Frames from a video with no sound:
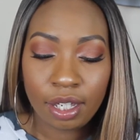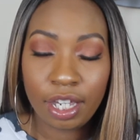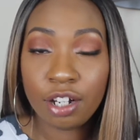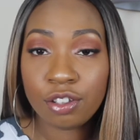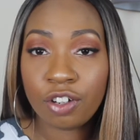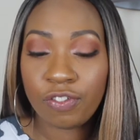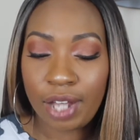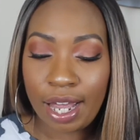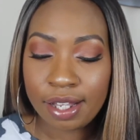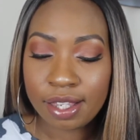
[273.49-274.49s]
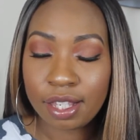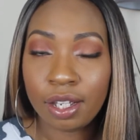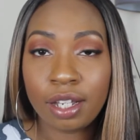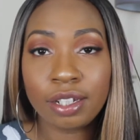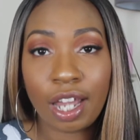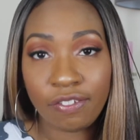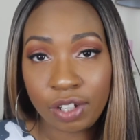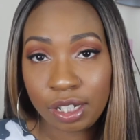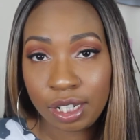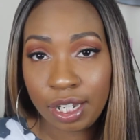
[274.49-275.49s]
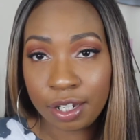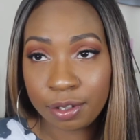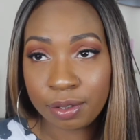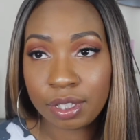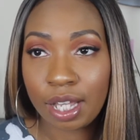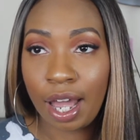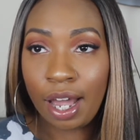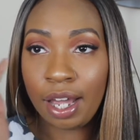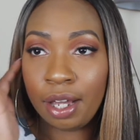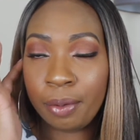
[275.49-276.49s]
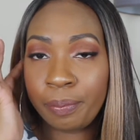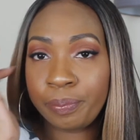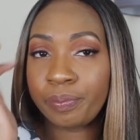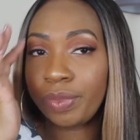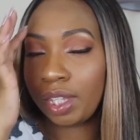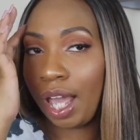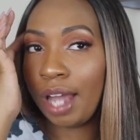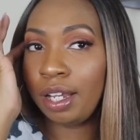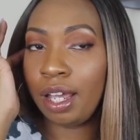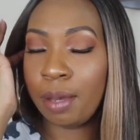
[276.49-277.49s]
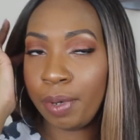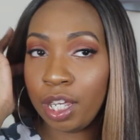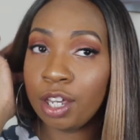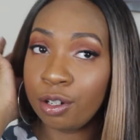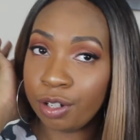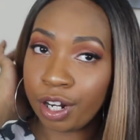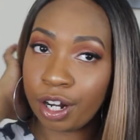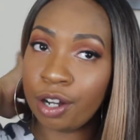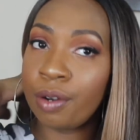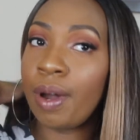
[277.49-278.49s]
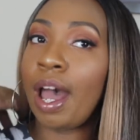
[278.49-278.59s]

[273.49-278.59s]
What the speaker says: Heels or flats? Definitely heels. I am a heel girl.